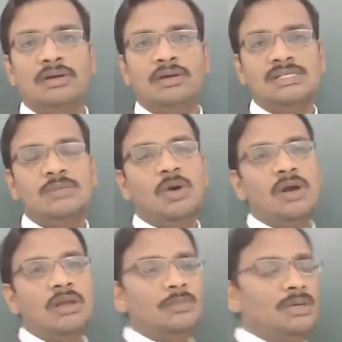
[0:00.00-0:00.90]
Rigid
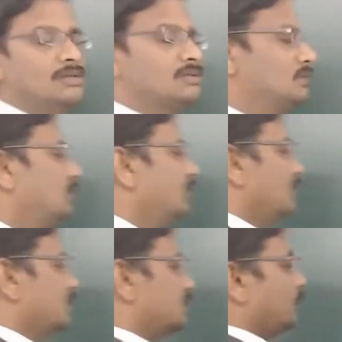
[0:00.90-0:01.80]
body means,
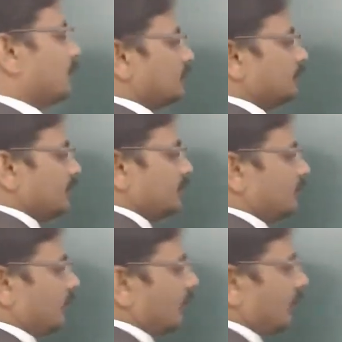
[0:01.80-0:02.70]
suppose if there is a
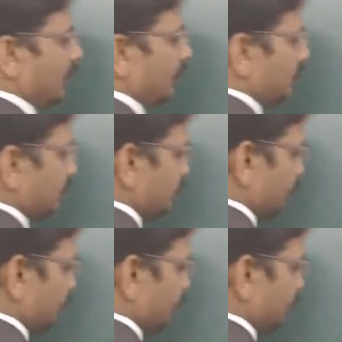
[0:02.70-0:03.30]
body like this,